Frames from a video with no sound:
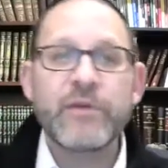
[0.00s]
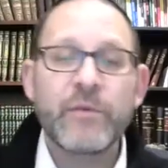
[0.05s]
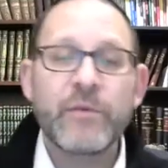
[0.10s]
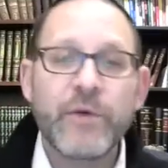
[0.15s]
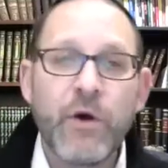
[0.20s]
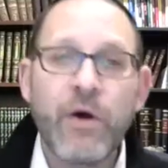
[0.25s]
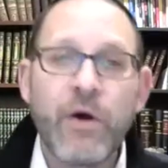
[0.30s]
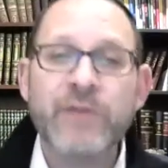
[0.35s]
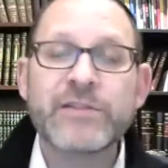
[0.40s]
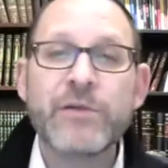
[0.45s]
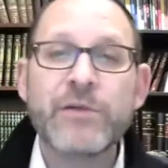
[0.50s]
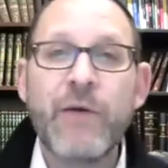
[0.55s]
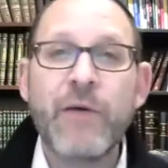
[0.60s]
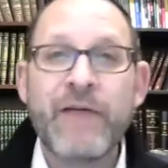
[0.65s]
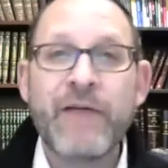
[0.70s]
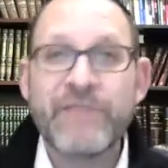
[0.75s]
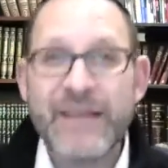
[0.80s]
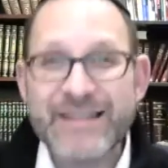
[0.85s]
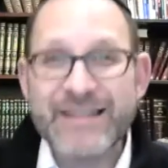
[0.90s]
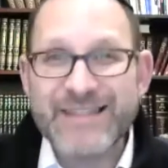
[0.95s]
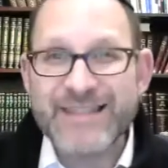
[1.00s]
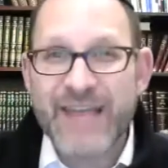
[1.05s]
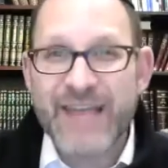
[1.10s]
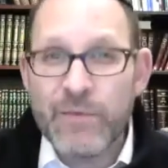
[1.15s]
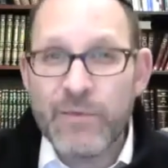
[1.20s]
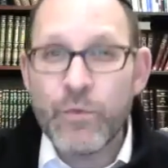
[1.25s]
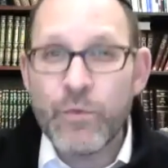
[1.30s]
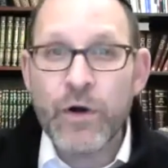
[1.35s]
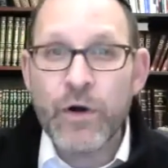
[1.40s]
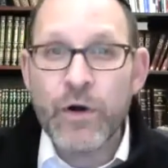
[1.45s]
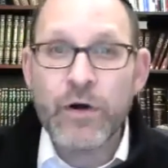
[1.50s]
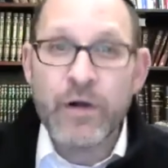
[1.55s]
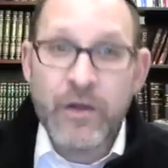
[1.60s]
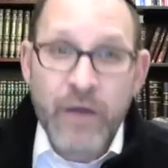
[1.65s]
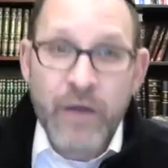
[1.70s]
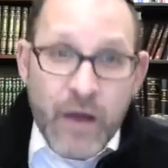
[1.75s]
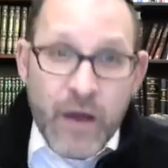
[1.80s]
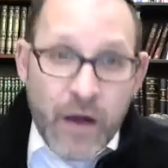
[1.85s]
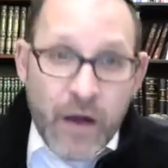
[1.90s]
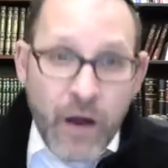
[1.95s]
And we also have that same
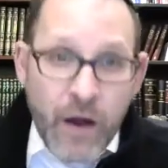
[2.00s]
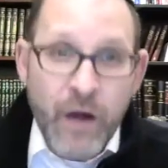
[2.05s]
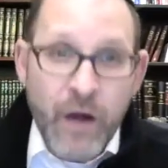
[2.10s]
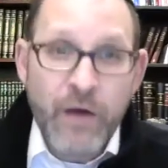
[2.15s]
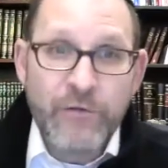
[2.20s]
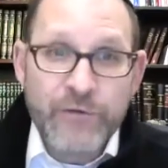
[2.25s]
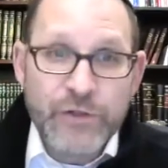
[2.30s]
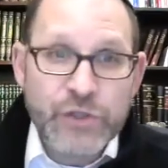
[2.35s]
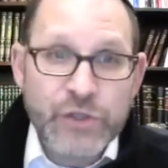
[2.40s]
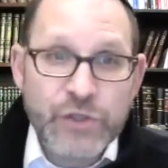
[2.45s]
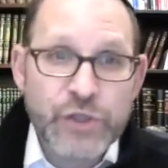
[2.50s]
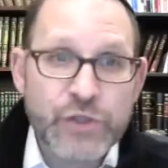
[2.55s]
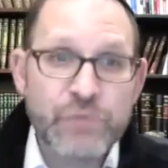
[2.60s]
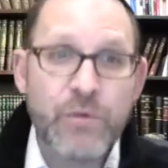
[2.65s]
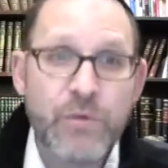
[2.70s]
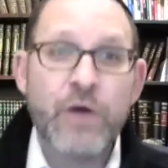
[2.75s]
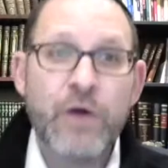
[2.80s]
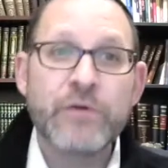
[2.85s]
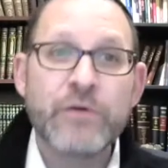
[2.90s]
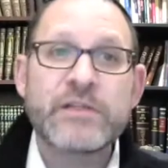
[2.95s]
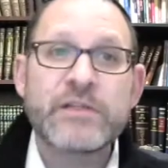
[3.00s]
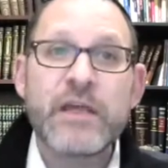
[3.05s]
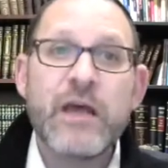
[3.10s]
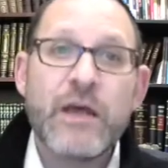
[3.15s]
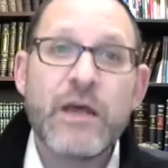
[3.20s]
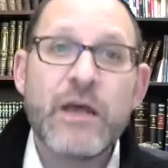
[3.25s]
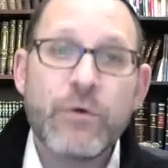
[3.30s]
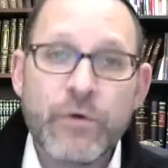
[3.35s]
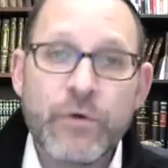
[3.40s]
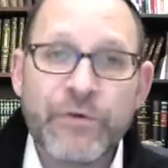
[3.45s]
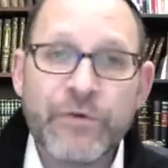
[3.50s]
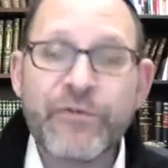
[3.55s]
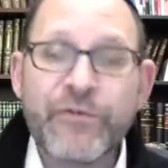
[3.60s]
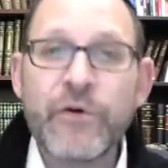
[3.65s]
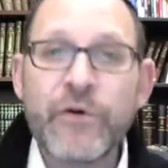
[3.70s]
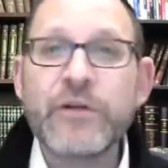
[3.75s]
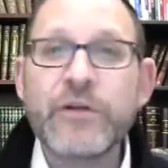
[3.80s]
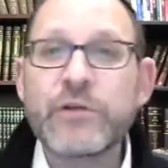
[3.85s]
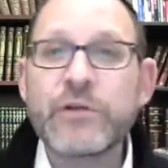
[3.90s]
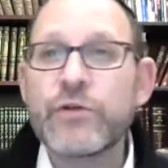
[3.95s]
word of Shemot
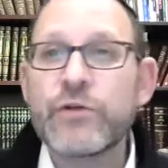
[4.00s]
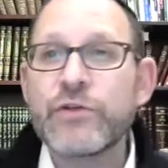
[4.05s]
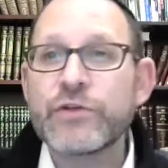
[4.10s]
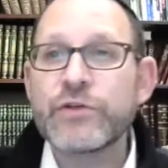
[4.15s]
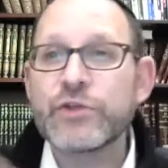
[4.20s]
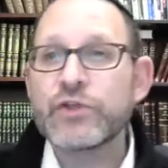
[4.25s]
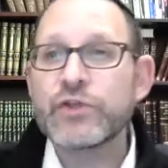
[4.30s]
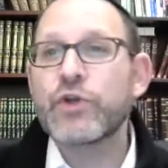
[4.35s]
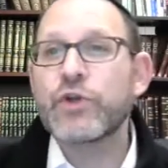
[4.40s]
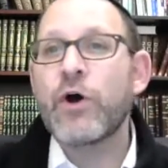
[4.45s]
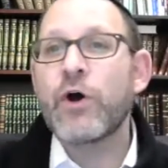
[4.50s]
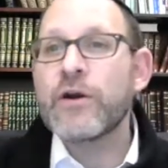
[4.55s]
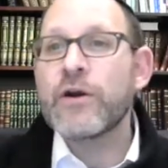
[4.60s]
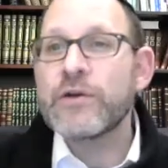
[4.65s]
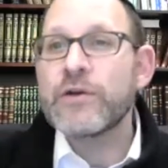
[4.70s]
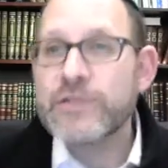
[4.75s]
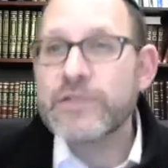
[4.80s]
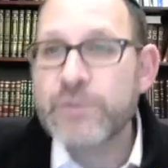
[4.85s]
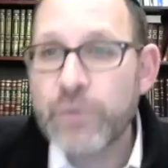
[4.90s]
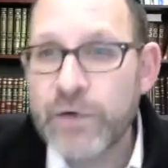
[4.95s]
referring to the stars.